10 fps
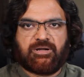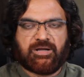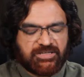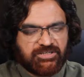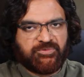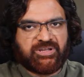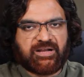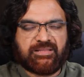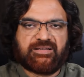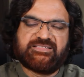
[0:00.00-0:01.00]
Continuing
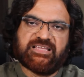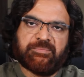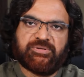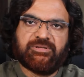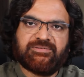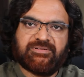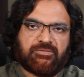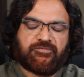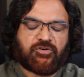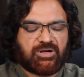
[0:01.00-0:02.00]
another example
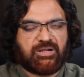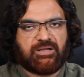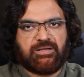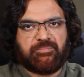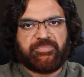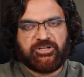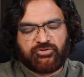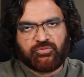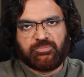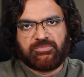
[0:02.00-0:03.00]
for a
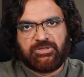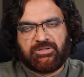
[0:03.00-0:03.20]
bedroom.